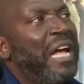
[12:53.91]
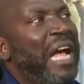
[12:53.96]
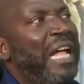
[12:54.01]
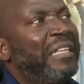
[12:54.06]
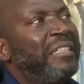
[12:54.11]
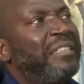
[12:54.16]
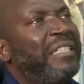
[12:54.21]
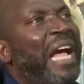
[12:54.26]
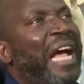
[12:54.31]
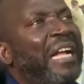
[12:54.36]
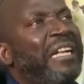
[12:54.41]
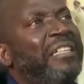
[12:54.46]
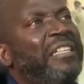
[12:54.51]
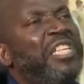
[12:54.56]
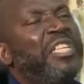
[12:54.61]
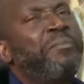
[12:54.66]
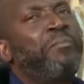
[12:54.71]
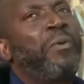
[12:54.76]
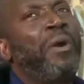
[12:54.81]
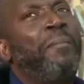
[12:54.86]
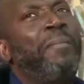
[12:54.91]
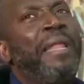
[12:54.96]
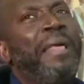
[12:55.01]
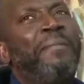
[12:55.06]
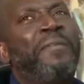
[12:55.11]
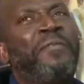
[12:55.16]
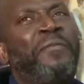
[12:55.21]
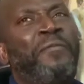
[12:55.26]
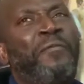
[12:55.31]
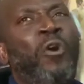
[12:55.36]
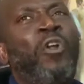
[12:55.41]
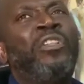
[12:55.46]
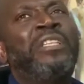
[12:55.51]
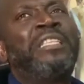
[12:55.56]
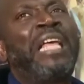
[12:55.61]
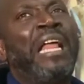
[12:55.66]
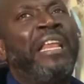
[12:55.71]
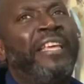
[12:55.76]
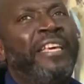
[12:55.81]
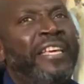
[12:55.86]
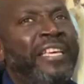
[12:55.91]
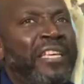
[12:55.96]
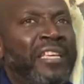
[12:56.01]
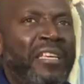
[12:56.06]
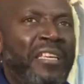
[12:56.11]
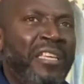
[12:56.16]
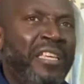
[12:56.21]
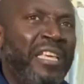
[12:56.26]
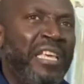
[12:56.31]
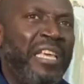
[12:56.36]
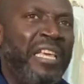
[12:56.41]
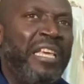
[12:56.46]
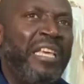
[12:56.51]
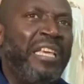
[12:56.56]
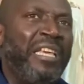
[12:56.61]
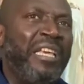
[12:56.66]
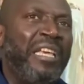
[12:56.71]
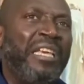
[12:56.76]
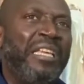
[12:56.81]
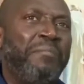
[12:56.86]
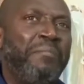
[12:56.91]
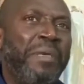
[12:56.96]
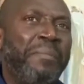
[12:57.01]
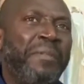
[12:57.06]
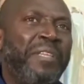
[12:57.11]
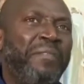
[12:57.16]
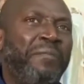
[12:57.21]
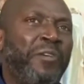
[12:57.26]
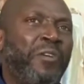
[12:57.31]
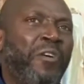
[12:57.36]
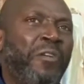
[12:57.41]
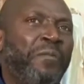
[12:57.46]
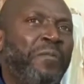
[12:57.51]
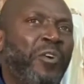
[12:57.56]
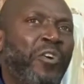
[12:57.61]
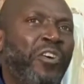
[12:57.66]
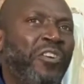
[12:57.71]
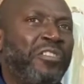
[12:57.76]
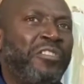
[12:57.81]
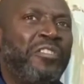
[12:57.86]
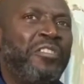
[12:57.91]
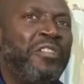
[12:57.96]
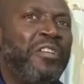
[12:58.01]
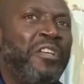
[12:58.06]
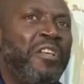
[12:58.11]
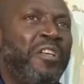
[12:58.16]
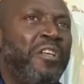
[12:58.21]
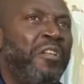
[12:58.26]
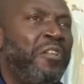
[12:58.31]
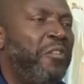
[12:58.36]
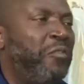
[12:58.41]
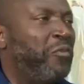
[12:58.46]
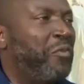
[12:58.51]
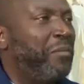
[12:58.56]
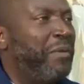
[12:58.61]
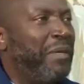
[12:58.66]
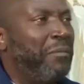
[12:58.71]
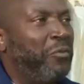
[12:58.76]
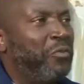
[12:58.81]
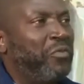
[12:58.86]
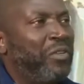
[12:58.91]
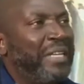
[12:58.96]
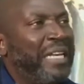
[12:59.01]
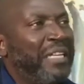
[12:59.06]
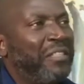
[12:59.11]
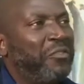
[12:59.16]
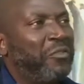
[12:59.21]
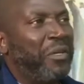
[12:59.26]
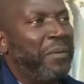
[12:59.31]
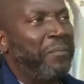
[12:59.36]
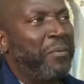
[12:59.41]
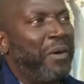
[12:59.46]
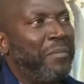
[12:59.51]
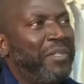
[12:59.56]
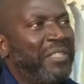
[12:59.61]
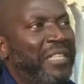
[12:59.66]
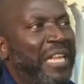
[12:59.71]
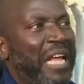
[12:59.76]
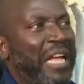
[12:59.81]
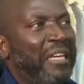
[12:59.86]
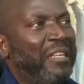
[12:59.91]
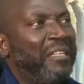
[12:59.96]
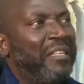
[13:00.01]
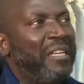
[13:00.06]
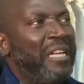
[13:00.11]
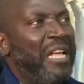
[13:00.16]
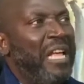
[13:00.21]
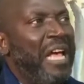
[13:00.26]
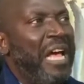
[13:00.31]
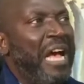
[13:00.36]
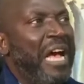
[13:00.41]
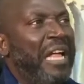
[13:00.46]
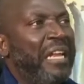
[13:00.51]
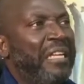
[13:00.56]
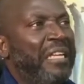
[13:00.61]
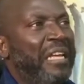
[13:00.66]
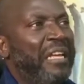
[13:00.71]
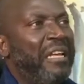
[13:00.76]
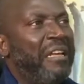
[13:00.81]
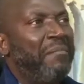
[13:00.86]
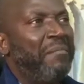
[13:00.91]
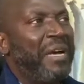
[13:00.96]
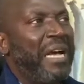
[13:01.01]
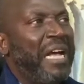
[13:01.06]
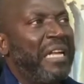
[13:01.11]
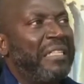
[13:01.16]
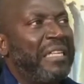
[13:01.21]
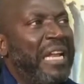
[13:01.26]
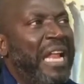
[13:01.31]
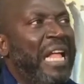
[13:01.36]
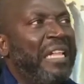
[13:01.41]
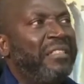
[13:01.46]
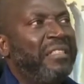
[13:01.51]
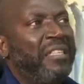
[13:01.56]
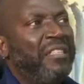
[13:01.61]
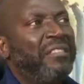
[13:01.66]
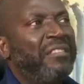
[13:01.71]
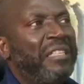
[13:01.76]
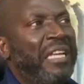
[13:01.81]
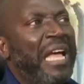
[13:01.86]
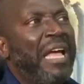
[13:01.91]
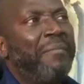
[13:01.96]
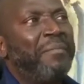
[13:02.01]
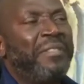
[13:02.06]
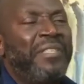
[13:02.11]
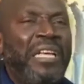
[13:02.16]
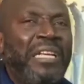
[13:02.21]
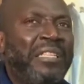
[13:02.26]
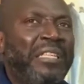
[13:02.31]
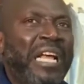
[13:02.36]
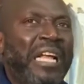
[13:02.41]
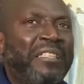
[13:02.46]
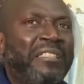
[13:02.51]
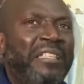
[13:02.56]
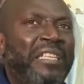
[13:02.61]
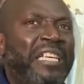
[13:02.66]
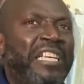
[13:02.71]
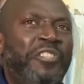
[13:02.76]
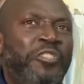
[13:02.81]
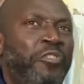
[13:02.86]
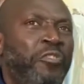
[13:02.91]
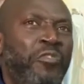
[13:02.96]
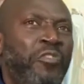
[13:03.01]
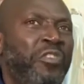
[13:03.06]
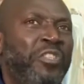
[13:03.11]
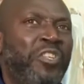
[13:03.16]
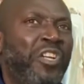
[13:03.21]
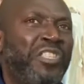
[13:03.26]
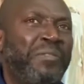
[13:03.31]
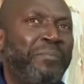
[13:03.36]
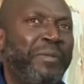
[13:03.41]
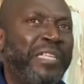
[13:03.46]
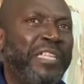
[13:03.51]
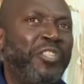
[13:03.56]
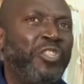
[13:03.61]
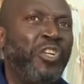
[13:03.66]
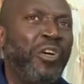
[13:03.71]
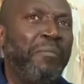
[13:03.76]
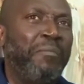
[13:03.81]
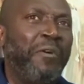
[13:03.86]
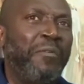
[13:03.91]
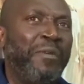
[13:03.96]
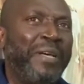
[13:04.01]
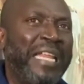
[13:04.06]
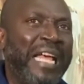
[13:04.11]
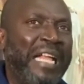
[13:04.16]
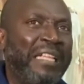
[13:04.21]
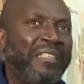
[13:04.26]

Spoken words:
attack these problems frontally, it may be difficult for us to be able to get to the promised land. And as an artist, I'm saying that it shouldn't just be the job of an